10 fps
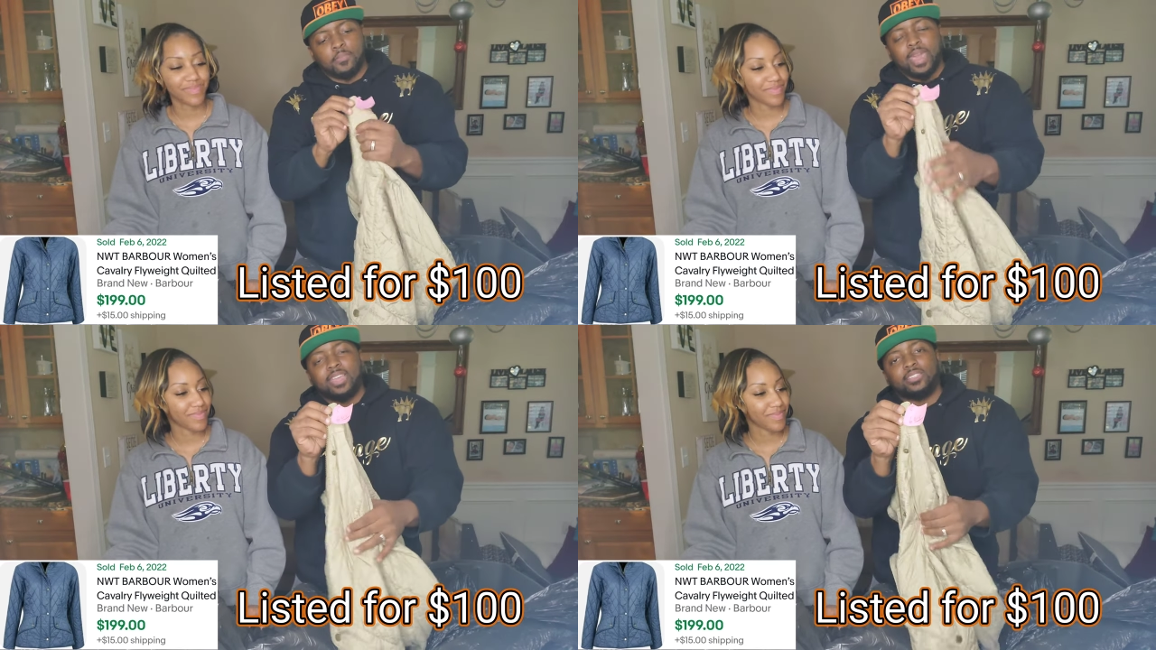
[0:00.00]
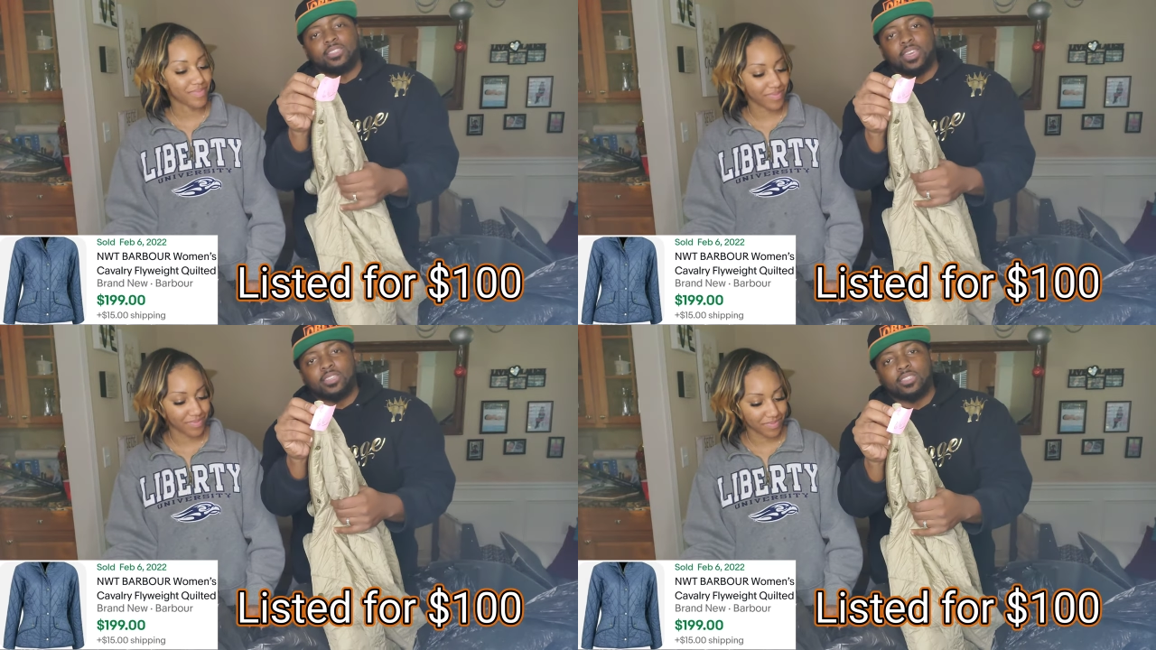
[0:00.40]
Speaker 1: Paid
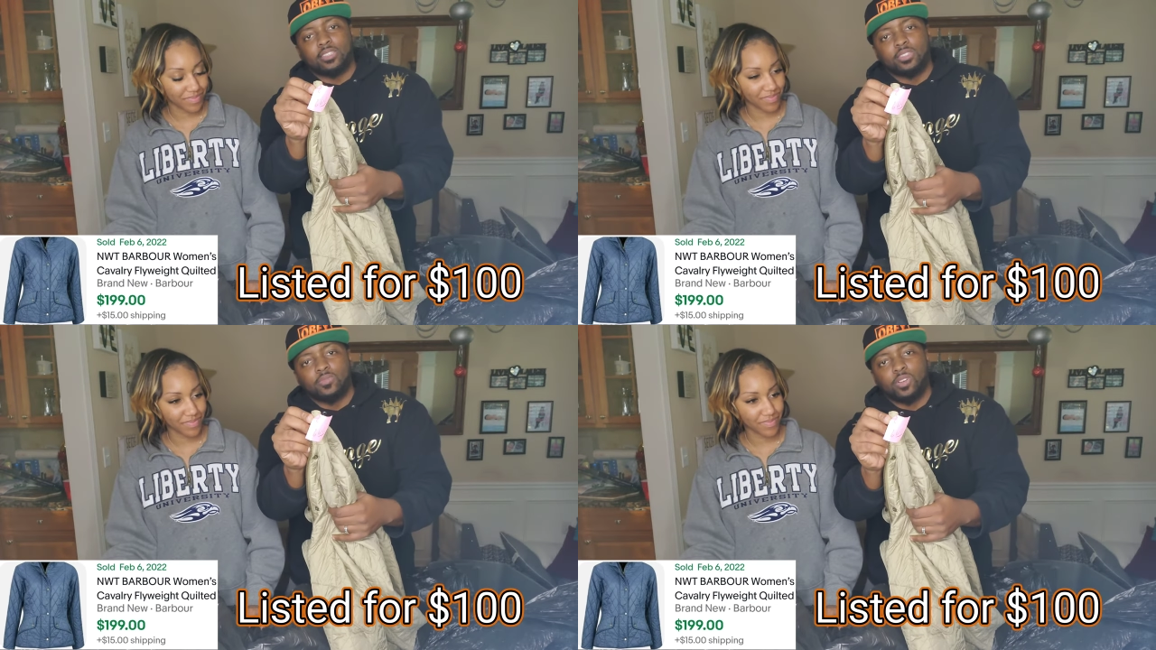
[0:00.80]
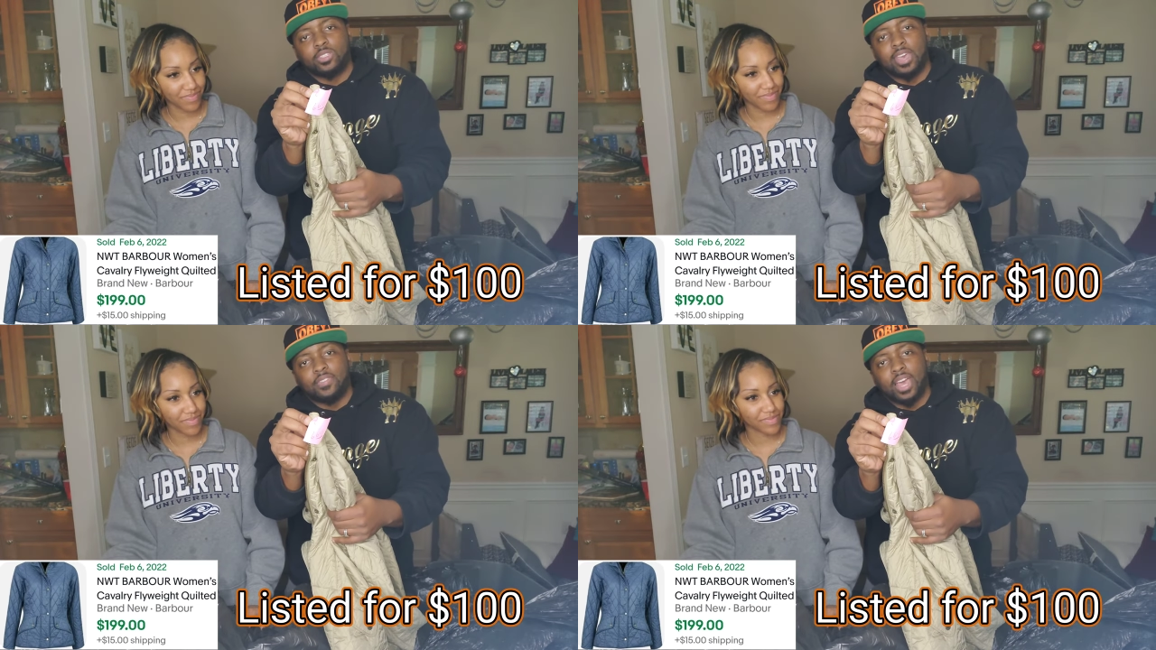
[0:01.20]
six, well,
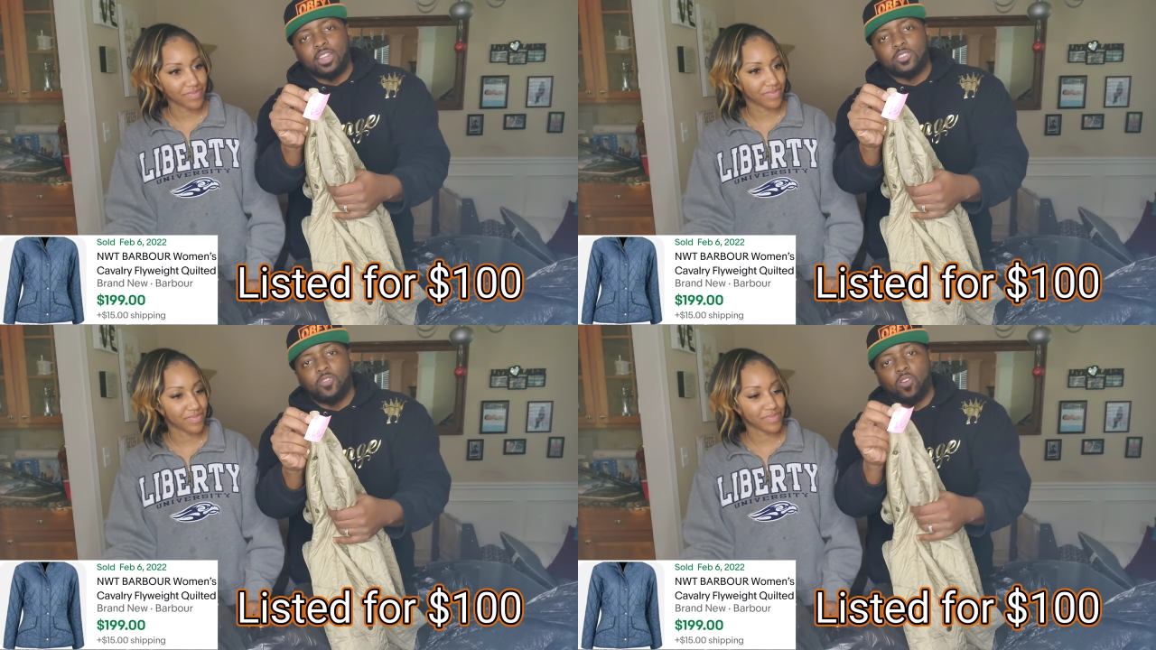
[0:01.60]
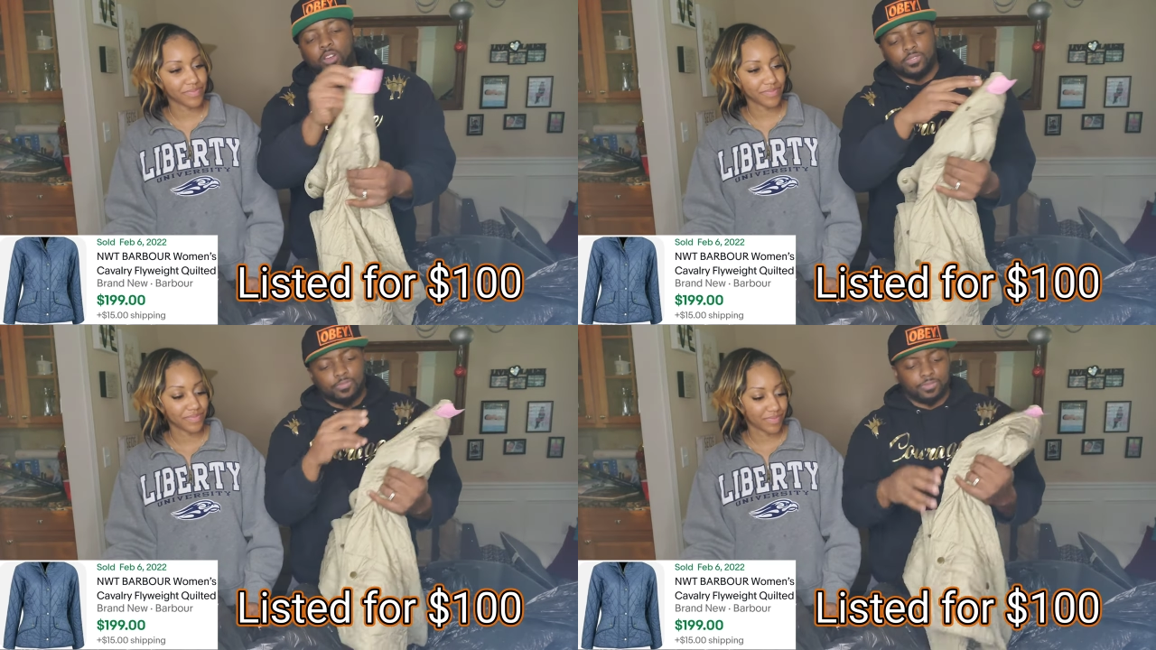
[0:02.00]
seven dollars for
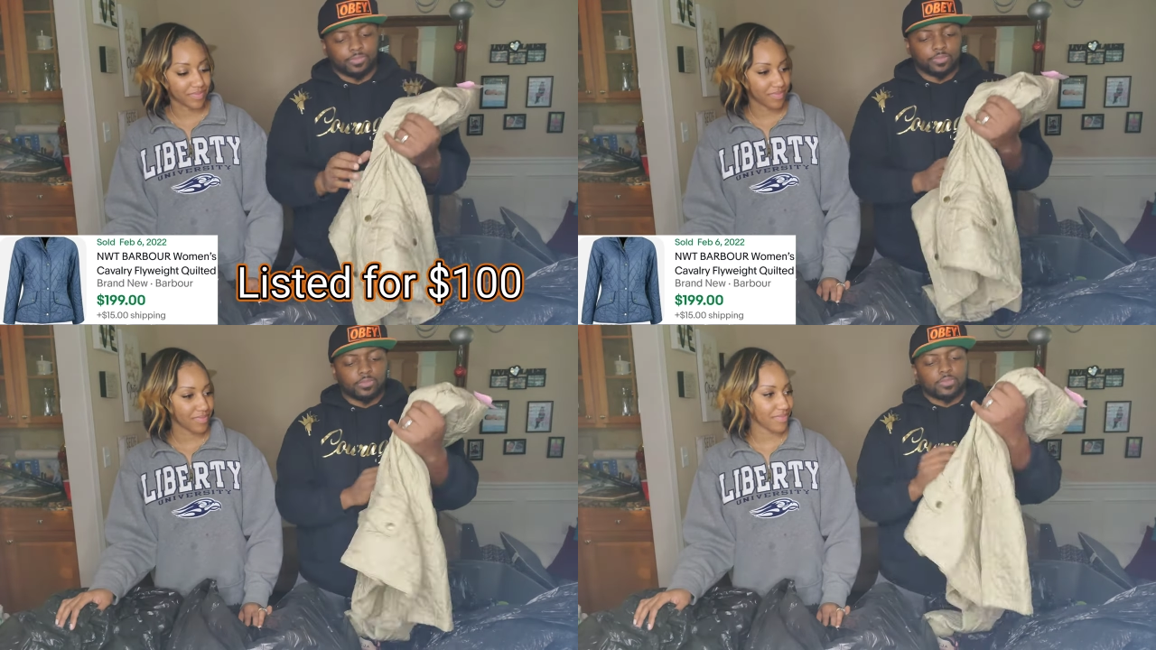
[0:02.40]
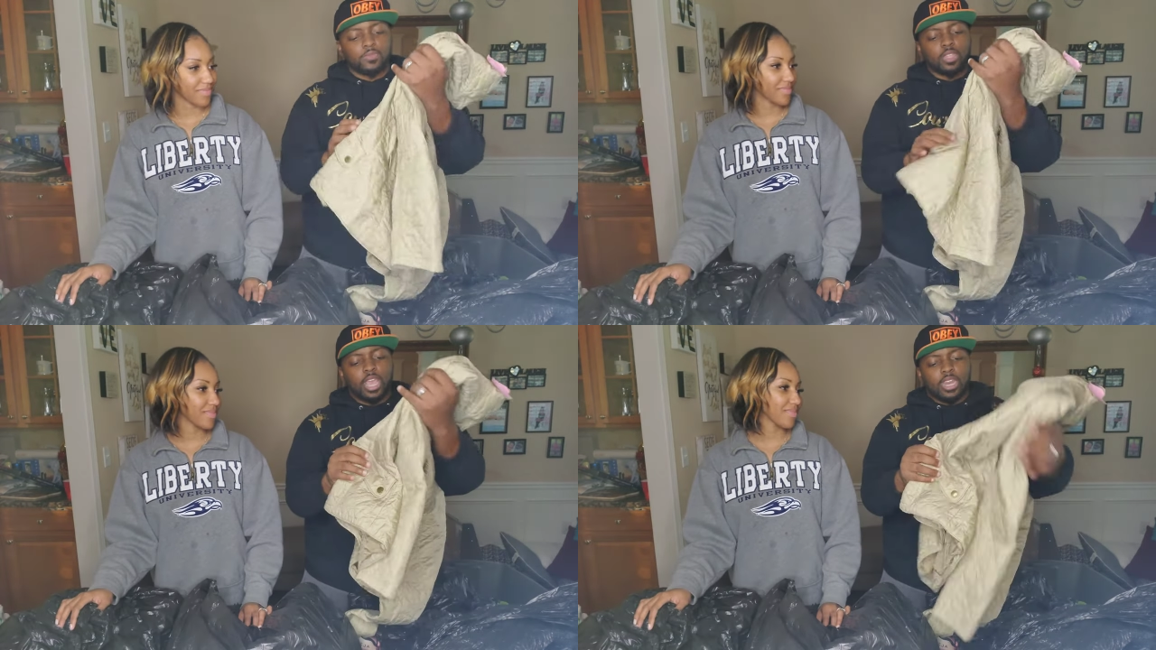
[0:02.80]
it.
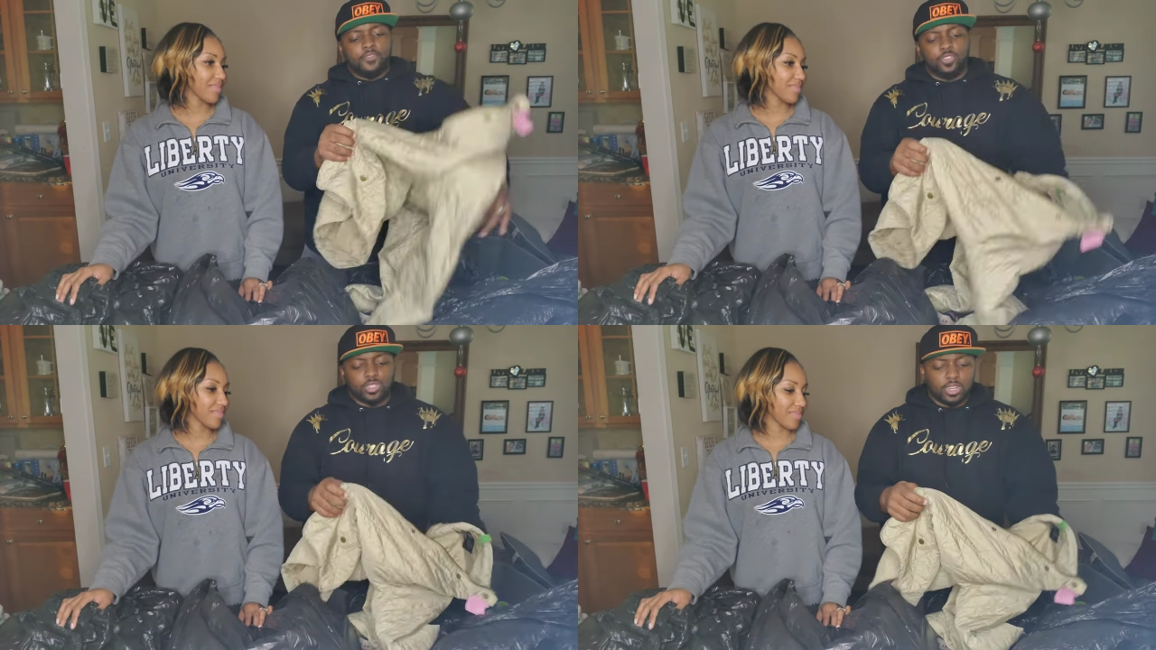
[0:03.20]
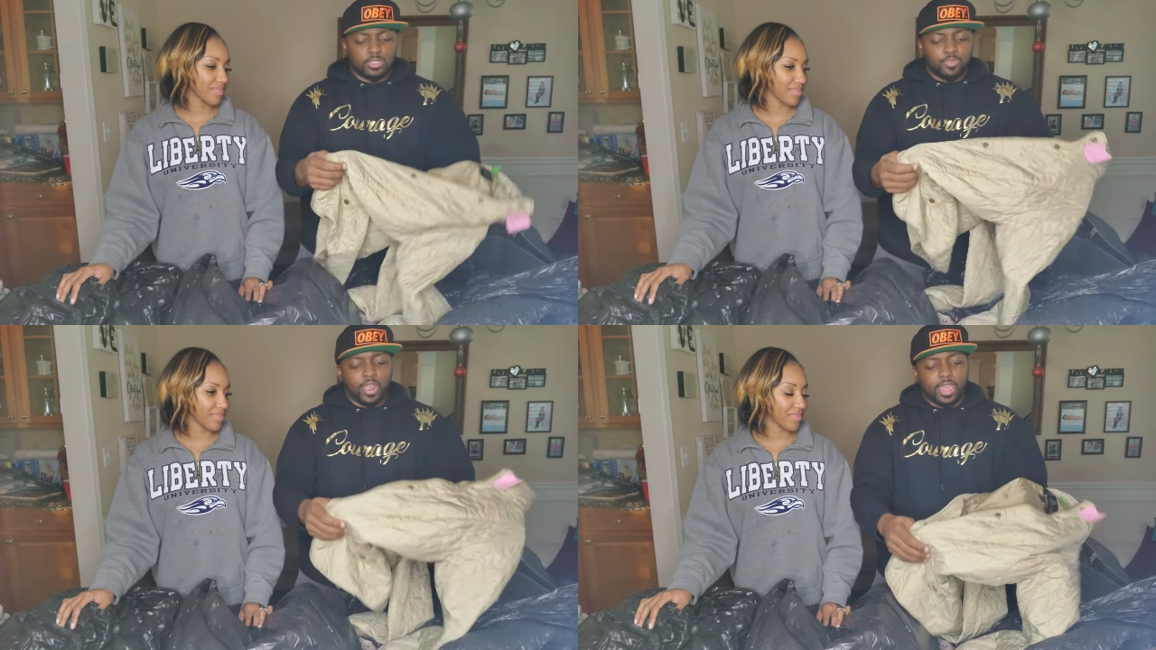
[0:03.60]
And if you see this
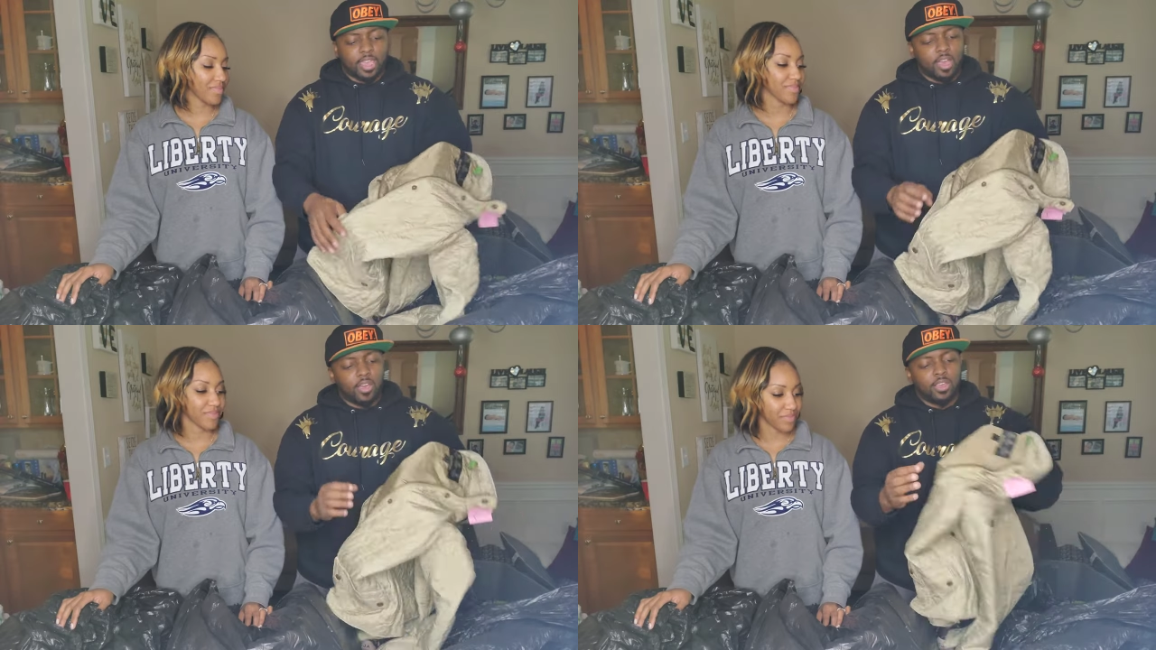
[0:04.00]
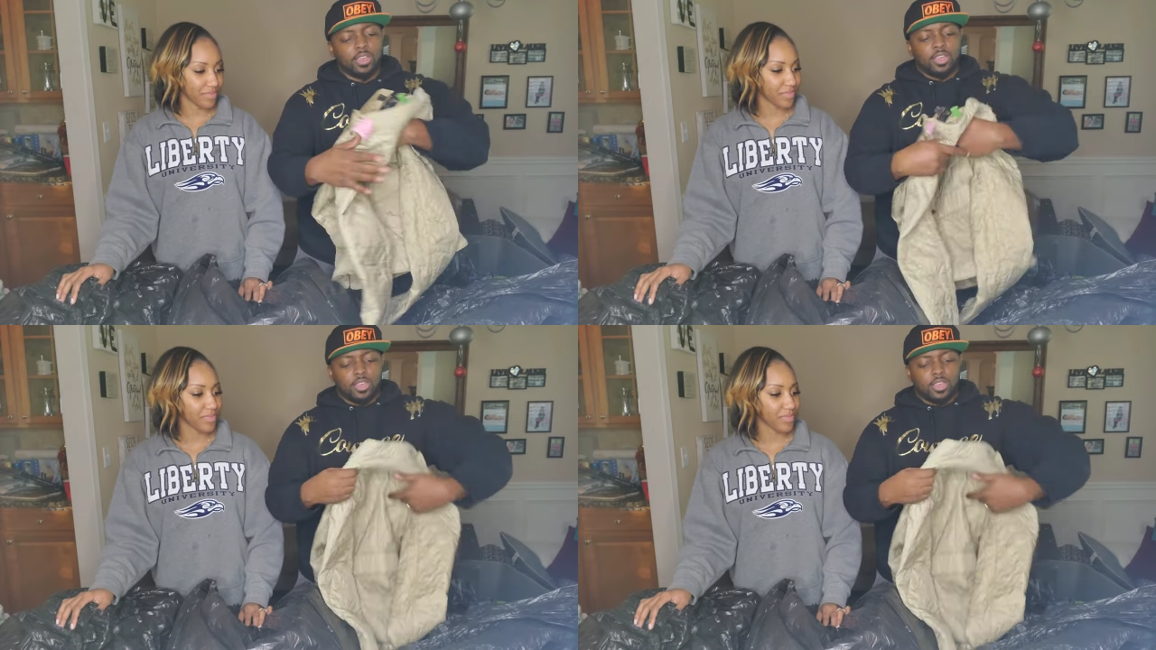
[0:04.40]
brand, y'all,